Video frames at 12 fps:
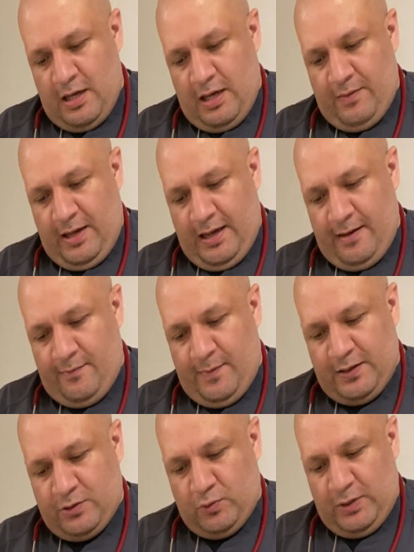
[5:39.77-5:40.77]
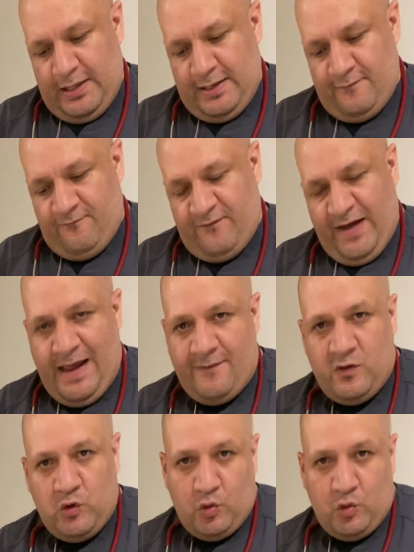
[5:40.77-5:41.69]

between 5 to